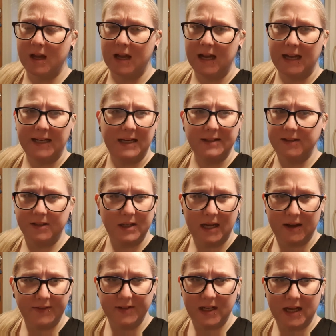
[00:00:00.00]
I hadn't
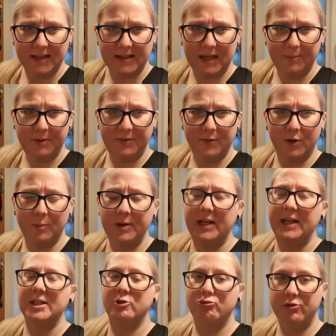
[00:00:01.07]
haven't had that before, but
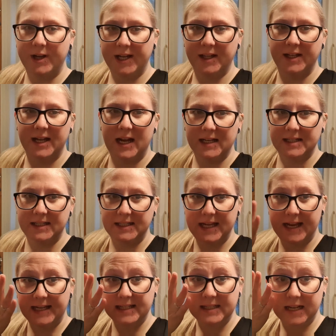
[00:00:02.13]
it is really nice. It
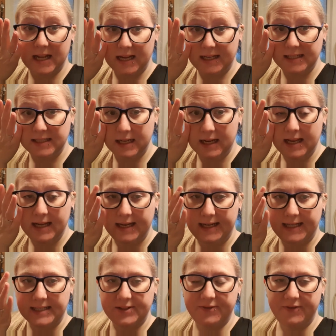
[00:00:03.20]
tastes nice,
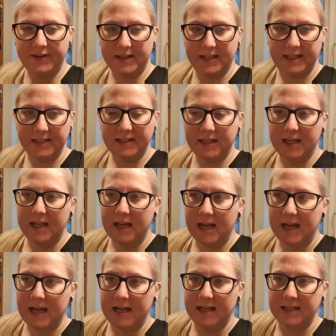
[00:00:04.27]
it's filling,
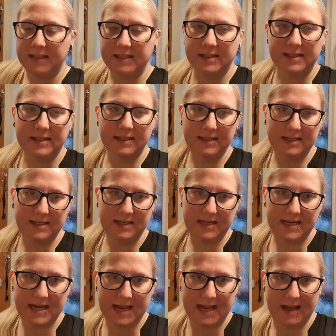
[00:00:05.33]
and
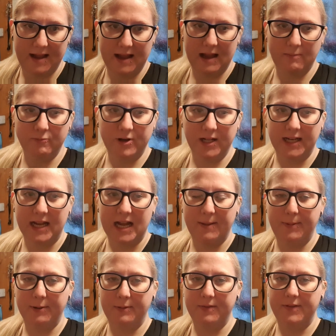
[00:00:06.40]
yeah, I'm really
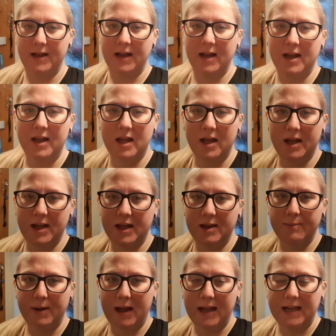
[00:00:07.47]
happy with that.
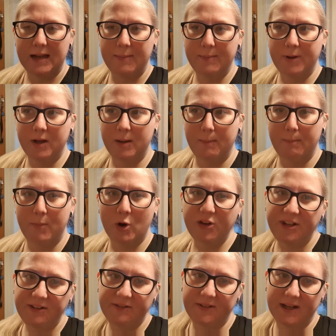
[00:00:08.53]
Um, I am
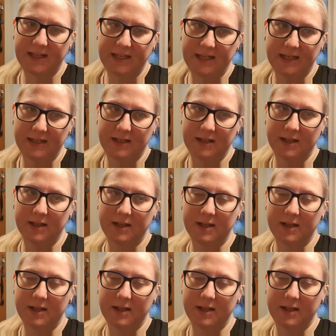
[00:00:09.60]
modifying